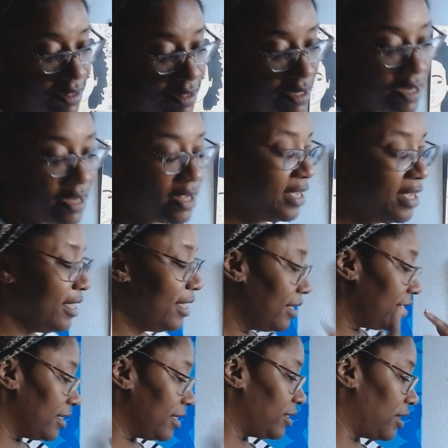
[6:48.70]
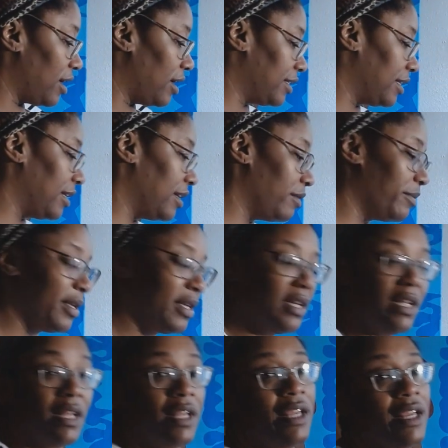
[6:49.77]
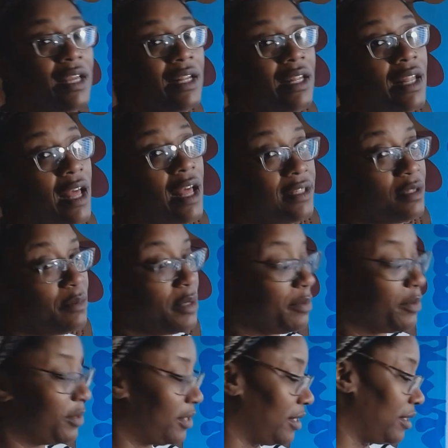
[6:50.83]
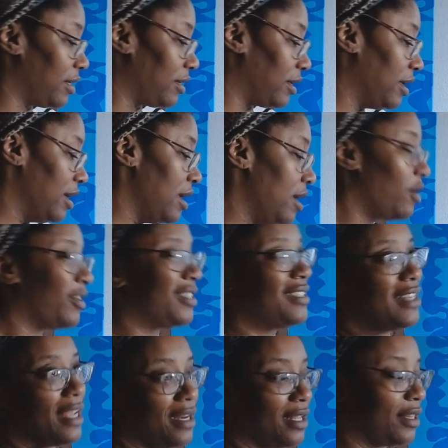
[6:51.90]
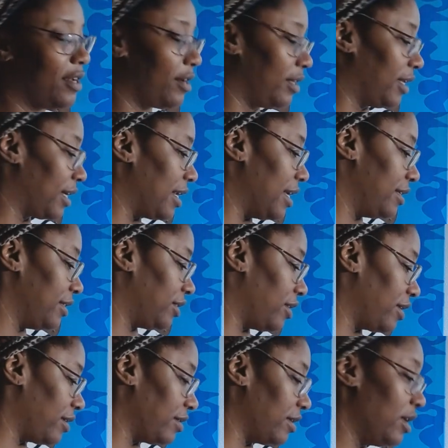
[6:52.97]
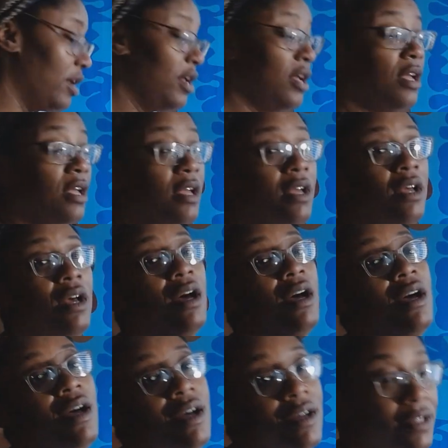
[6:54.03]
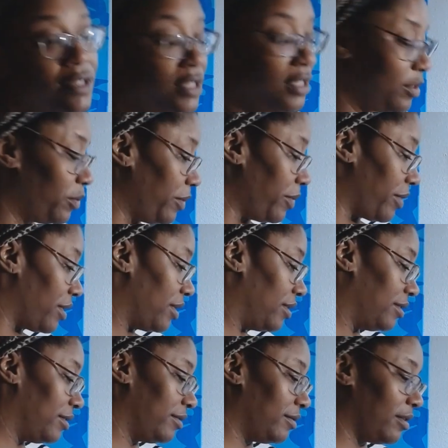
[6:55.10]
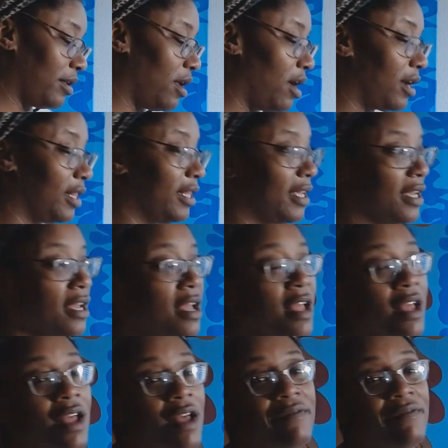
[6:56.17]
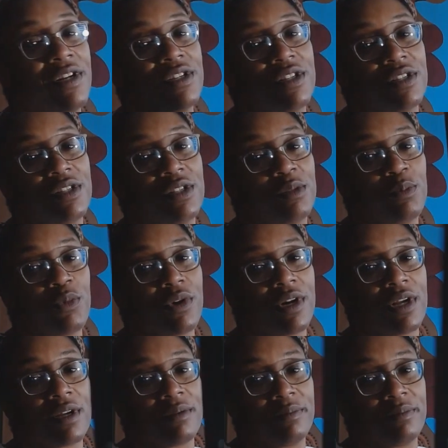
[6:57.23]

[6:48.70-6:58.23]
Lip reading: that I didn't talk to him, but he had lots of people sitting there or standing there looking at his art, and just we were ogling. Finished this morning.